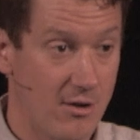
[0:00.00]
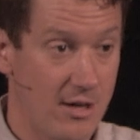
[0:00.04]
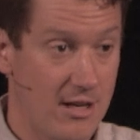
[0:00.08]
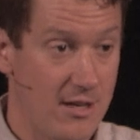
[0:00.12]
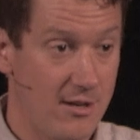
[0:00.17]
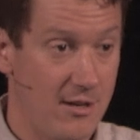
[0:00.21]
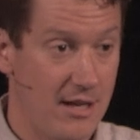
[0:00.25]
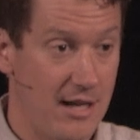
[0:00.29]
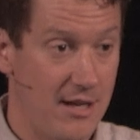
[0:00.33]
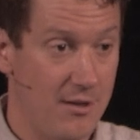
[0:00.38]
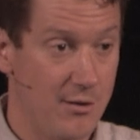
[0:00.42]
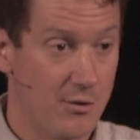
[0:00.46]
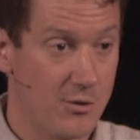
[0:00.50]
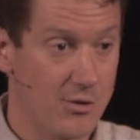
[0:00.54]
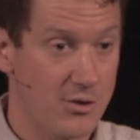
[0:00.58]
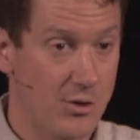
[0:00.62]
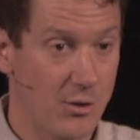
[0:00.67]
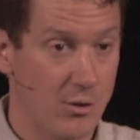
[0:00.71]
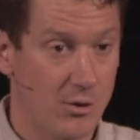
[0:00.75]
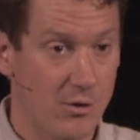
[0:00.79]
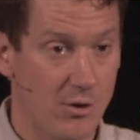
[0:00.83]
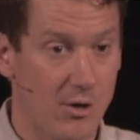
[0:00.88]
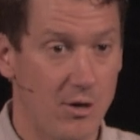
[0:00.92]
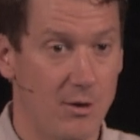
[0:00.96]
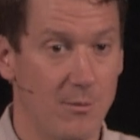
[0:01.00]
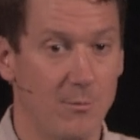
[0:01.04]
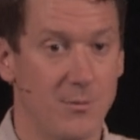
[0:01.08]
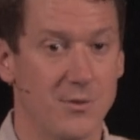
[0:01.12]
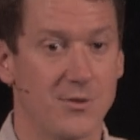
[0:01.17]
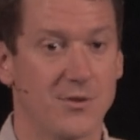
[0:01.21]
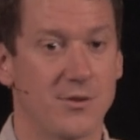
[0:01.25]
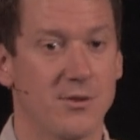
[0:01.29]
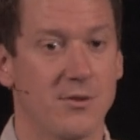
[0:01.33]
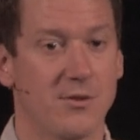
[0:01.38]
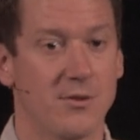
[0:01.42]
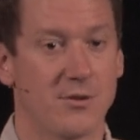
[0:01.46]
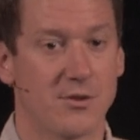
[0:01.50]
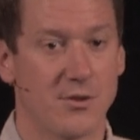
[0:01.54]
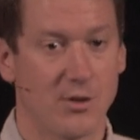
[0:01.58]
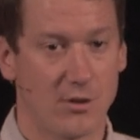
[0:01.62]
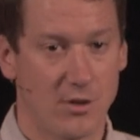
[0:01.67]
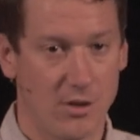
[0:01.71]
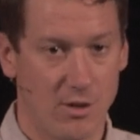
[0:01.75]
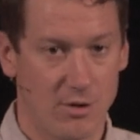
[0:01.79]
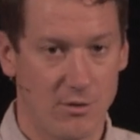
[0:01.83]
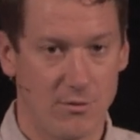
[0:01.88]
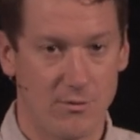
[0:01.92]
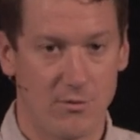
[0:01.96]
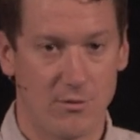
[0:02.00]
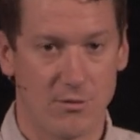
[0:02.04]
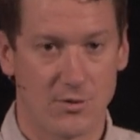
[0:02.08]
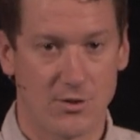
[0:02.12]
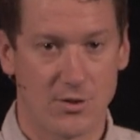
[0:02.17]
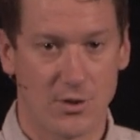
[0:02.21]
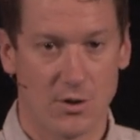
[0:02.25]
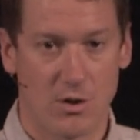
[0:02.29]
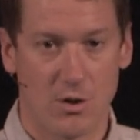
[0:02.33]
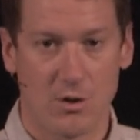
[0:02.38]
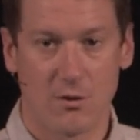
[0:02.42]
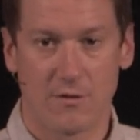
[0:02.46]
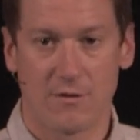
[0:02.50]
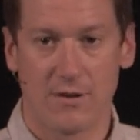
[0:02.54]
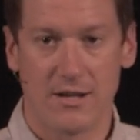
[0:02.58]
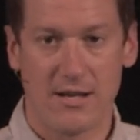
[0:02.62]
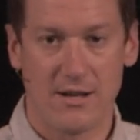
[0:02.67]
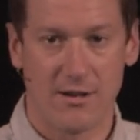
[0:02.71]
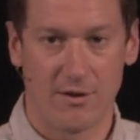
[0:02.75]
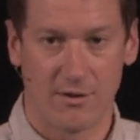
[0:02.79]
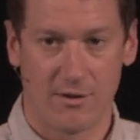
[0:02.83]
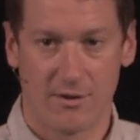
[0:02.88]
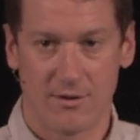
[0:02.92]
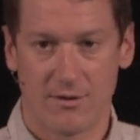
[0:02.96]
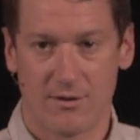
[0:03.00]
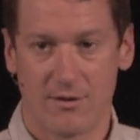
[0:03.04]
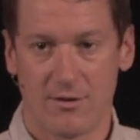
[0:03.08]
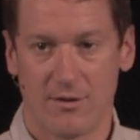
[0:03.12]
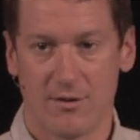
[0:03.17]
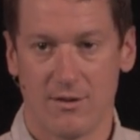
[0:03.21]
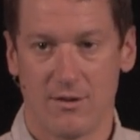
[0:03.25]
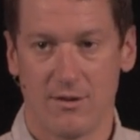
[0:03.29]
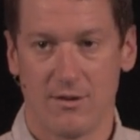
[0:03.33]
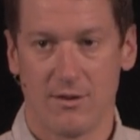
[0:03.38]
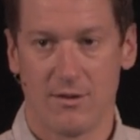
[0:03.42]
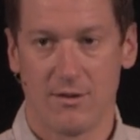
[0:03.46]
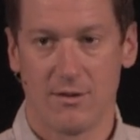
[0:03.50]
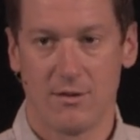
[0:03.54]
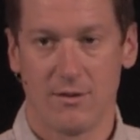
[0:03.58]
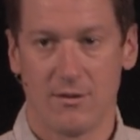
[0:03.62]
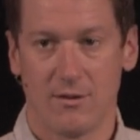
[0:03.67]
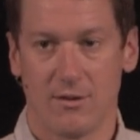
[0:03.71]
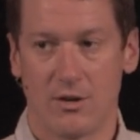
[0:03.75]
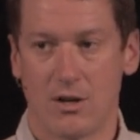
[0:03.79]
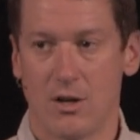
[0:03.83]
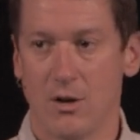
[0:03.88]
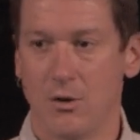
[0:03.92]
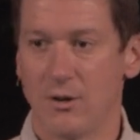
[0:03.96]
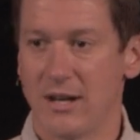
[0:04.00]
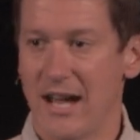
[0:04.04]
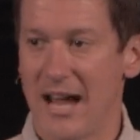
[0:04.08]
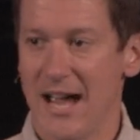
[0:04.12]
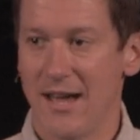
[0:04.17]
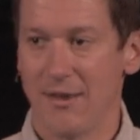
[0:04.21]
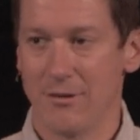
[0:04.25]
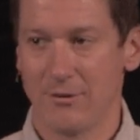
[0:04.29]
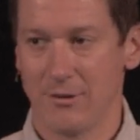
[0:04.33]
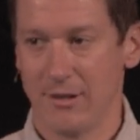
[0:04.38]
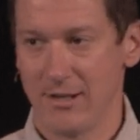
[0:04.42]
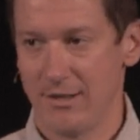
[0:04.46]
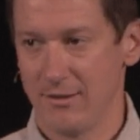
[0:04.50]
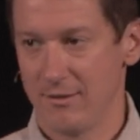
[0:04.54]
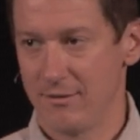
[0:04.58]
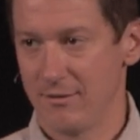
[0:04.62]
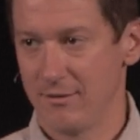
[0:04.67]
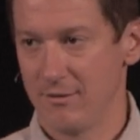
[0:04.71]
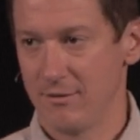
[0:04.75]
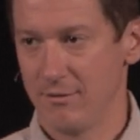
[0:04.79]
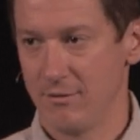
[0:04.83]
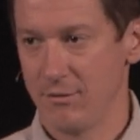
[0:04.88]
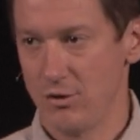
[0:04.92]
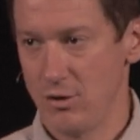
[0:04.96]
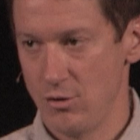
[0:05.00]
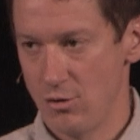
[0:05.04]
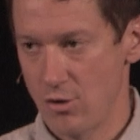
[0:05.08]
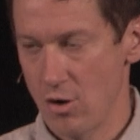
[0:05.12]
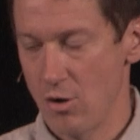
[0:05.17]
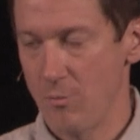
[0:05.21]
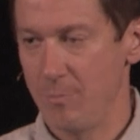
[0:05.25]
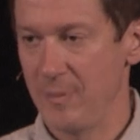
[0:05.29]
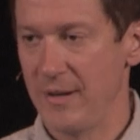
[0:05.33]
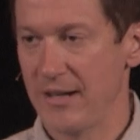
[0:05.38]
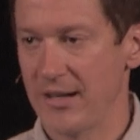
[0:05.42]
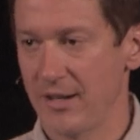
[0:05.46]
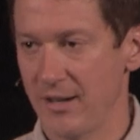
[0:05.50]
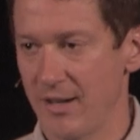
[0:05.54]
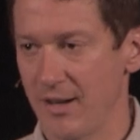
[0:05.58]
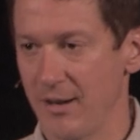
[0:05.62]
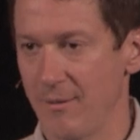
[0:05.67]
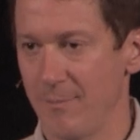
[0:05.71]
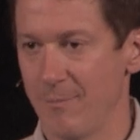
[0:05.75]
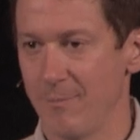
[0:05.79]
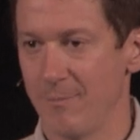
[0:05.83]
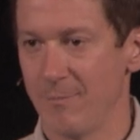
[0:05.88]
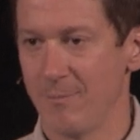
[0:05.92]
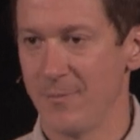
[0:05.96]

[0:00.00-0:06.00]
and, and there's no crumbs. So go, so go over here Go gather it. You go pick it up.